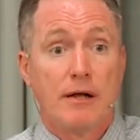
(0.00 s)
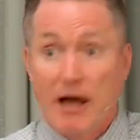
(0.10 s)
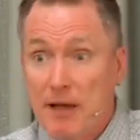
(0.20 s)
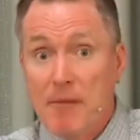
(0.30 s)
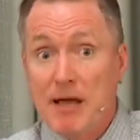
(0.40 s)

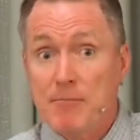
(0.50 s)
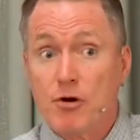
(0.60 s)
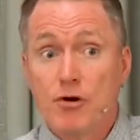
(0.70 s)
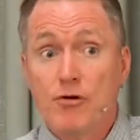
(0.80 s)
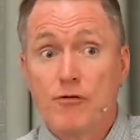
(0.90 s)
Now, it may
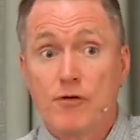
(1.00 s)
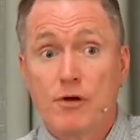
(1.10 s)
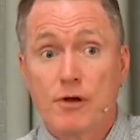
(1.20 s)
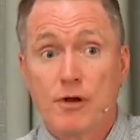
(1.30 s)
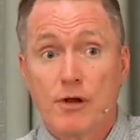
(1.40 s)
prove
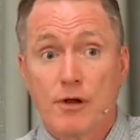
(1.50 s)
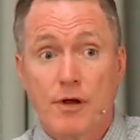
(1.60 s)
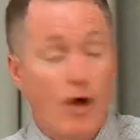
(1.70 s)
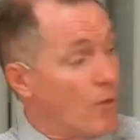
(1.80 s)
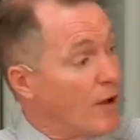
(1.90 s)

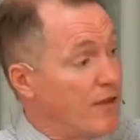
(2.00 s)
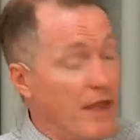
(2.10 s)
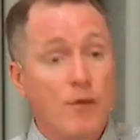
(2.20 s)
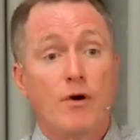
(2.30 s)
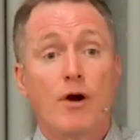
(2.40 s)
whether
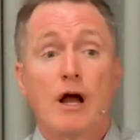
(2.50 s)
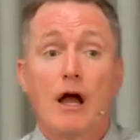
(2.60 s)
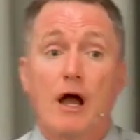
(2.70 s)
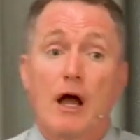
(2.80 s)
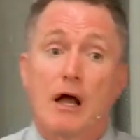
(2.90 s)
they were
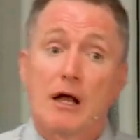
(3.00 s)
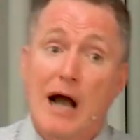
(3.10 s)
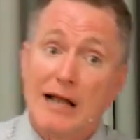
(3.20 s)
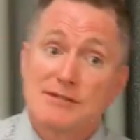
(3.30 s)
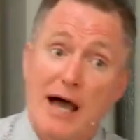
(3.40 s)

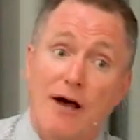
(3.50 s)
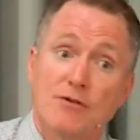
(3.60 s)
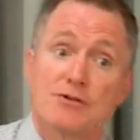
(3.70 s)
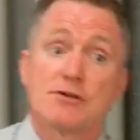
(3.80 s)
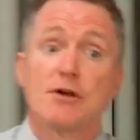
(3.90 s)
God's
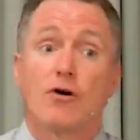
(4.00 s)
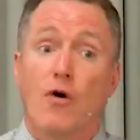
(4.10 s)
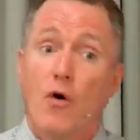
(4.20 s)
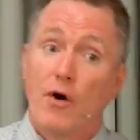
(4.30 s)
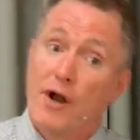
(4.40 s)
house
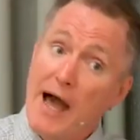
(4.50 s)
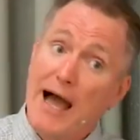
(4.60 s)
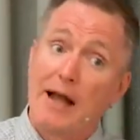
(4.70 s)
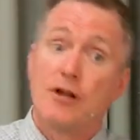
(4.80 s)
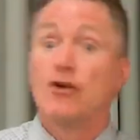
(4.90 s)
or
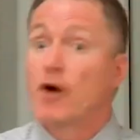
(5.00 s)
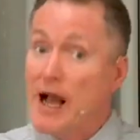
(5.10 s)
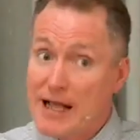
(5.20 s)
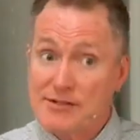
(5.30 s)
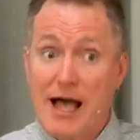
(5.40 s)
not. You're
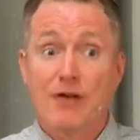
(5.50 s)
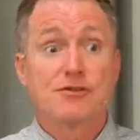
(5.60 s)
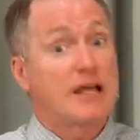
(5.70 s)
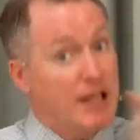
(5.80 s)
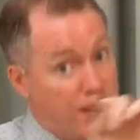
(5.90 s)
God's
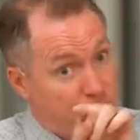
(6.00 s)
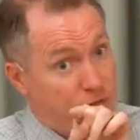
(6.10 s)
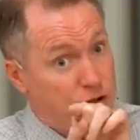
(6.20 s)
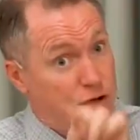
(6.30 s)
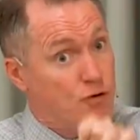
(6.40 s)
house
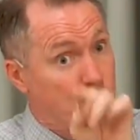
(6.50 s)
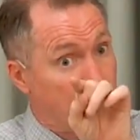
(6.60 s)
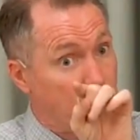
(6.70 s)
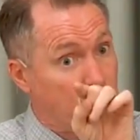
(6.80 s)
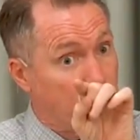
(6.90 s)
if you
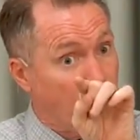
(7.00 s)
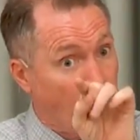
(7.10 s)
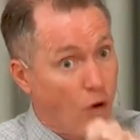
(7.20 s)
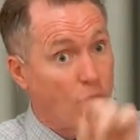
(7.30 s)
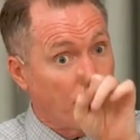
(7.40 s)

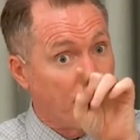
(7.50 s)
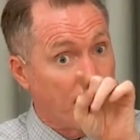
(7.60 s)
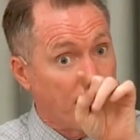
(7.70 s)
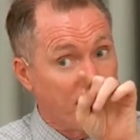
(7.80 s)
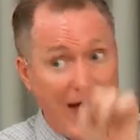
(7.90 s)
hold
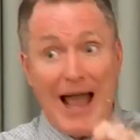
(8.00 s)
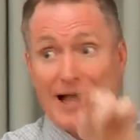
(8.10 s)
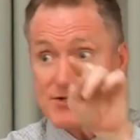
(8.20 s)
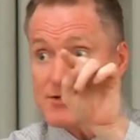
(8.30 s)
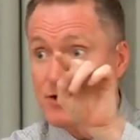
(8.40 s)

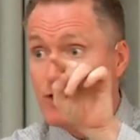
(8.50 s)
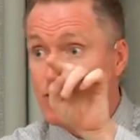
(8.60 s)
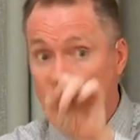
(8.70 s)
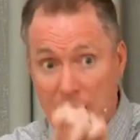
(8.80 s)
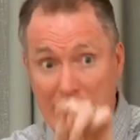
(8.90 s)
fast
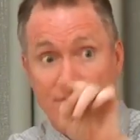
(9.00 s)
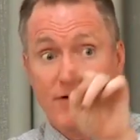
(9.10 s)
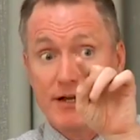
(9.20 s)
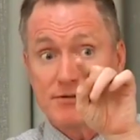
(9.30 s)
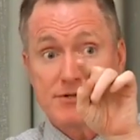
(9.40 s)
your
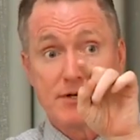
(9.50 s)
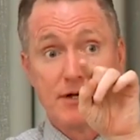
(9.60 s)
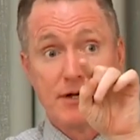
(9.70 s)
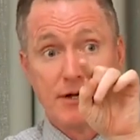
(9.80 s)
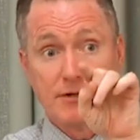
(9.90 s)
confidence
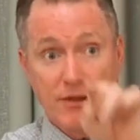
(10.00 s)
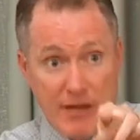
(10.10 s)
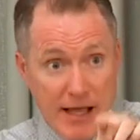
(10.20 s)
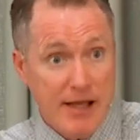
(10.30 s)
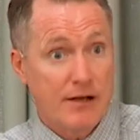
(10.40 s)
to
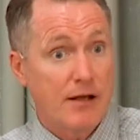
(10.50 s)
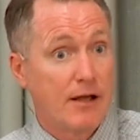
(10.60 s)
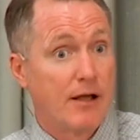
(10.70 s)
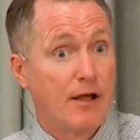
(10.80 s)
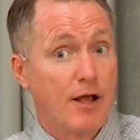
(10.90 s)
the end.
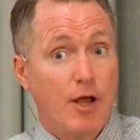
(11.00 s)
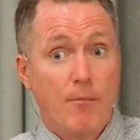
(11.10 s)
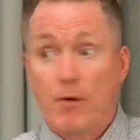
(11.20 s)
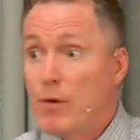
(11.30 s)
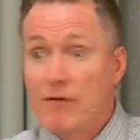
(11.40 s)

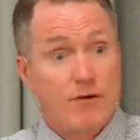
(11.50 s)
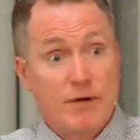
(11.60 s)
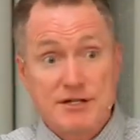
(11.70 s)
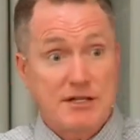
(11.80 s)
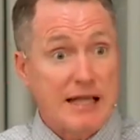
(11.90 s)
But we haven't
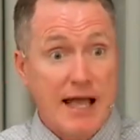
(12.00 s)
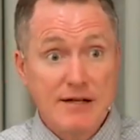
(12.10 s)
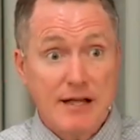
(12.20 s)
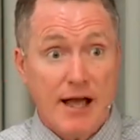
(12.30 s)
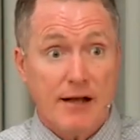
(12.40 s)
reached the
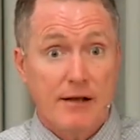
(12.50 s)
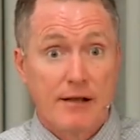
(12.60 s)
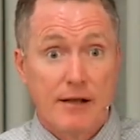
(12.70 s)
end yet.